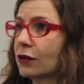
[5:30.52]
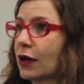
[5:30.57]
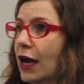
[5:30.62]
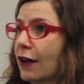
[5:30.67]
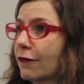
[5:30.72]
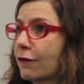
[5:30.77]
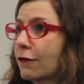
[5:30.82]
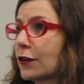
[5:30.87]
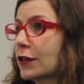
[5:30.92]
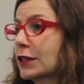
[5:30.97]
know,
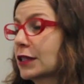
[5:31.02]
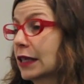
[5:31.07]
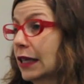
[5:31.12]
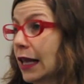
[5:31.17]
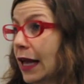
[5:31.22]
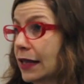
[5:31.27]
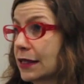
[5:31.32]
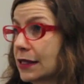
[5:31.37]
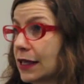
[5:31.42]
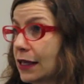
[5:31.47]
at first
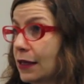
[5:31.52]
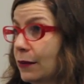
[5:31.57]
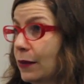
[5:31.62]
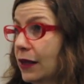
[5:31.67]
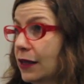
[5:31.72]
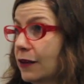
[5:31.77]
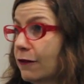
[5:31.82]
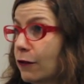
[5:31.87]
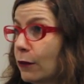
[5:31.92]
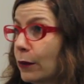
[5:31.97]
glance,
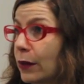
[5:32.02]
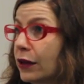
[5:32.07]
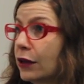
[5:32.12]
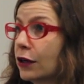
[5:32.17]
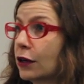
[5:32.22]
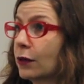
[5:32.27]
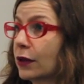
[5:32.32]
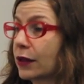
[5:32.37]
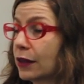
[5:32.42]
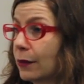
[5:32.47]
anybody
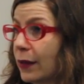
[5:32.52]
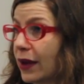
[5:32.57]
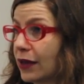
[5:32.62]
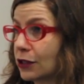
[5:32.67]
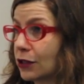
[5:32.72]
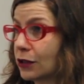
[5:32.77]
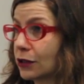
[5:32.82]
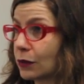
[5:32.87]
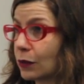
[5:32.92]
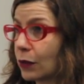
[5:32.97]
familiar with the
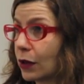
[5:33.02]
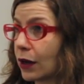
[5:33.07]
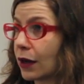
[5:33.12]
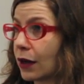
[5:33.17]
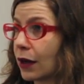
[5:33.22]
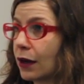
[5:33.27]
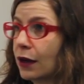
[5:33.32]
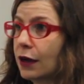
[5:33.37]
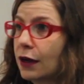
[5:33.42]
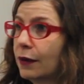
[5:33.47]
Becher's
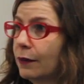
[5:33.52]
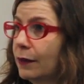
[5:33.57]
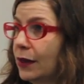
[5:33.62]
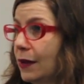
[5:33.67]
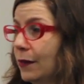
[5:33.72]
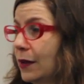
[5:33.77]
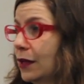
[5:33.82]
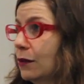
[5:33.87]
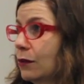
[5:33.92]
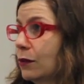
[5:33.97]
work,
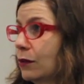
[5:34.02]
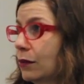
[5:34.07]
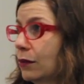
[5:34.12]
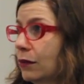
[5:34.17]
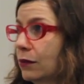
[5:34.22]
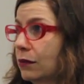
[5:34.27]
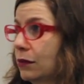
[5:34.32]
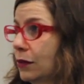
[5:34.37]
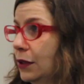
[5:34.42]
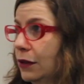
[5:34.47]
maybe,
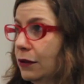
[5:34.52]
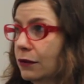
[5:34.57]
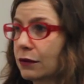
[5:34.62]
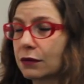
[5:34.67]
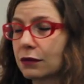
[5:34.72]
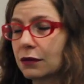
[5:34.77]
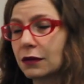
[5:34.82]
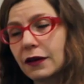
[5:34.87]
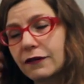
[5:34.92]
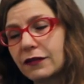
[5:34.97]
you know,
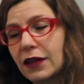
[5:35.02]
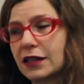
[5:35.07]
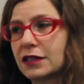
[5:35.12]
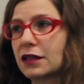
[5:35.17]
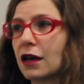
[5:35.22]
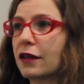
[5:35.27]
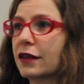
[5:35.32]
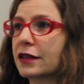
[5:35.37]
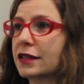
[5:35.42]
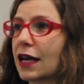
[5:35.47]
if they
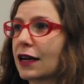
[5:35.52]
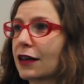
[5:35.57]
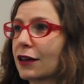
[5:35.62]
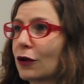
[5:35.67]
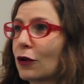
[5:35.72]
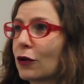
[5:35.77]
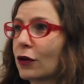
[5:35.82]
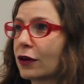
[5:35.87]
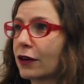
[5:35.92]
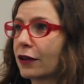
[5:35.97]
saw this out of
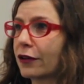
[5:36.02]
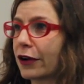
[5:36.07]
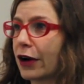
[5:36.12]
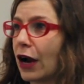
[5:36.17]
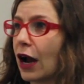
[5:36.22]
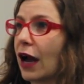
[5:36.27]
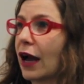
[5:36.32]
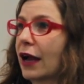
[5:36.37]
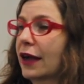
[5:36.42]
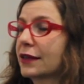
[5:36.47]
the corner of
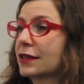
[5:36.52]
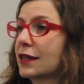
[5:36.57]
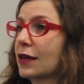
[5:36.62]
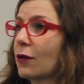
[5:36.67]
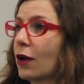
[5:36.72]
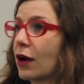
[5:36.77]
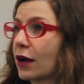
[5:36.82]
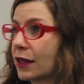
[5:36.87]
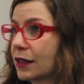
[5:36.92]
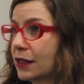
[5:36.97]
their eye as
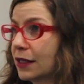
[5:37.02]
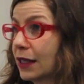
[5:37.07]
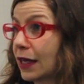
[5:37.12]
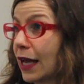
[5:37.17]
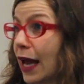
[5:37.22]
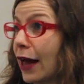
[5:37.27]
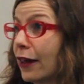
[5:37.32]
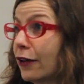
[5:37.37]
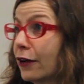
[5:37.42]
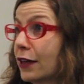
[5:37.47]
they walk into the
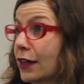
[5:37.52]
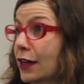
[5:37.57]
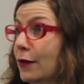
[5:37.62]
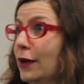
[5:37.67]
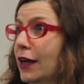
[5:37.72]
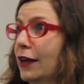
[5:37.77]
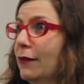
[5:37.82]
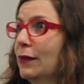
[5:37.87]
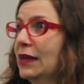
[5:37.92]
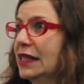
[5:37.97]
gallery, they
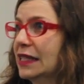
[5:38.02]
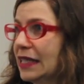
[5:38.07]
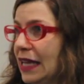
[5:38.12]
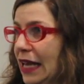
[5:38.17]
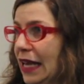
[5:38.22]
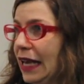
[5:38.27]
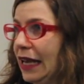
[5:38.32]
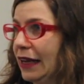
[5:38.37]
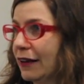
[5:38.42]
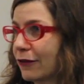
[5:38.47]
might
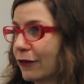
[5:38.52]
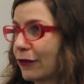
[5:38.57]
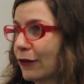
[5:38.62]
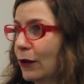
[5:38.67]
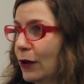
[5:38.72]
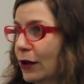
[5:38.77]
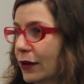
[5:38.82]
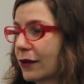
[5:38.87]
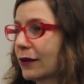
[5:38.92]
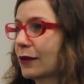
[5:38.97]
mistake it
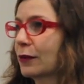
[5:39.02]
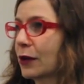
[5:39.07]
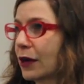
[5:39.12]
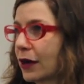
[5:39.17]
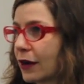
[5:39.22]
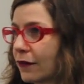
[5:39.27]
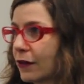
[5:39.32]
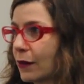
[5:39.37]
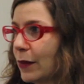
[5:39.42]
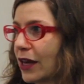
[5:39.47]
for the
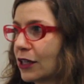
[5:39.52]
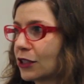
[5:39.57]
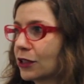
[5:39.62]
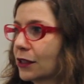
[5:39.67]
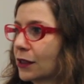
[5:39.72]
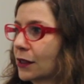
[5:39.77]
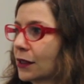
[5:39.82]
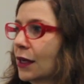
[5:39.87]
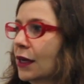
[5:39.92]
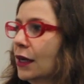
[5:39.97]
work of the
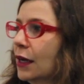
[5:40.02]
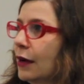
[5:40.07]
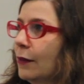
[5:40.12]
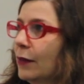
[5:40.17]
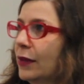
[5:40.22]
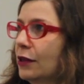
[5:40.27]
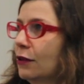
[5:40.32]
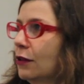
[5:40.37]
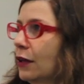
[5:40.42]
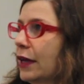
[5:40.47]
Becher's.
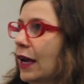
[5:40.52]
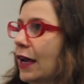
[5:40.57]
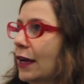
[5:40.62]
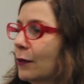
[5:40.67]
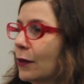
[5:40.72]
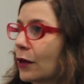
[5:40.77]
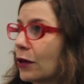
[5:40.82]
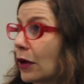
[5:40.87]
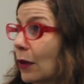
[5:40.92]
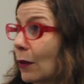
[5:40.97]
But you look at
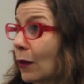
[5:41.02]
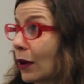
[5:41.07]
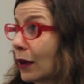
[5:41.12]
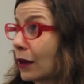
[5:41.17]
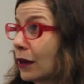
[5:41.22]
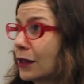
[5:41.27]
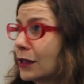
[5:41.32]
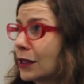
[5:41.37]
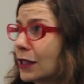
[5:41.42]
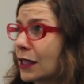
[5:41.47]
it more
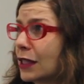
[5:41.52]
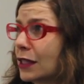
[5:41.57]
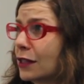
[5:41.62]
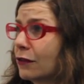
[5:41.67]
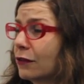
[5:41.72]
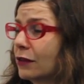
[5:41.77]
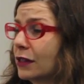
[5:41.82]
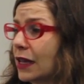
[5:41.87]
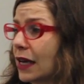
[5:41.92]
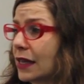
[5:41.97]
closely
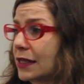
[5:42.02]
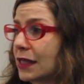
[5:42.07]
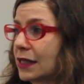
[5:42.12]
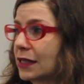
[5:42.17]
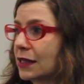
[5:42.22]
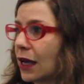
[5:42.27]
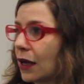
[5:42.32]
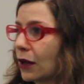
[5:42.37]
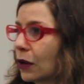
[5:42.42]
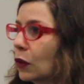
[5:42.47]
and you realize
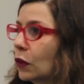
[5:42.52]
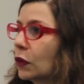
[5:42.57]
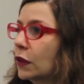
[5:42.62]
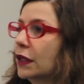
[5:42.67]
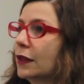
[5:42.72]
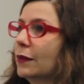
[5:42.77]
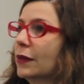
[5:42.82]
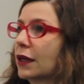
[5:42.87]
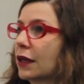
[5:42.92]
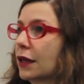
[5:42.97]
it's not
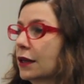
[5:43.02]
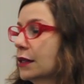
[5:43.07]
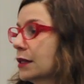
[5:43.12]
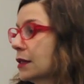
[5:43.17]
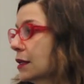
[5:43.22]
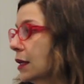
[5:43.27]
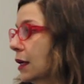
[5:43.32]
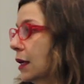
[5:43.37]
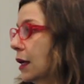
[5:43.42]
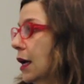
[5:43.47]
only
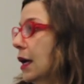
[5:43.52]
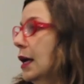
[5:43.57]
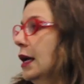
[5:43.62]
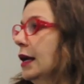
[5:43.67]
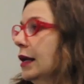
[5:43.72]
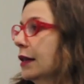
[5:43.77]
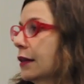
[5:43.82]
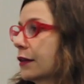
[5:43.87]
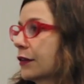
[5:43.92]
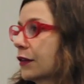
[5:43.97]
because
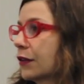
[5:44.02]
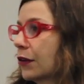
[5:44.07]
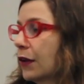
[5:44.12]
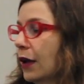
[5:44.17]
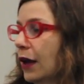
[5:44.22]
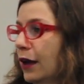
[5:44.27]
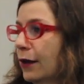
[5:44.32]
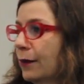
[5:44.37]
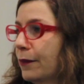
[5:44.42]
it's